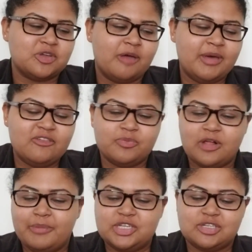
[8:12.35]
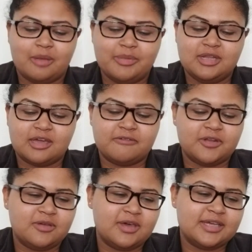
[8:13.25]
I might even pull out my shaman deck for
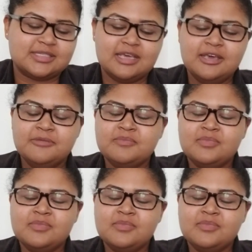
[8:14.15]
you guys.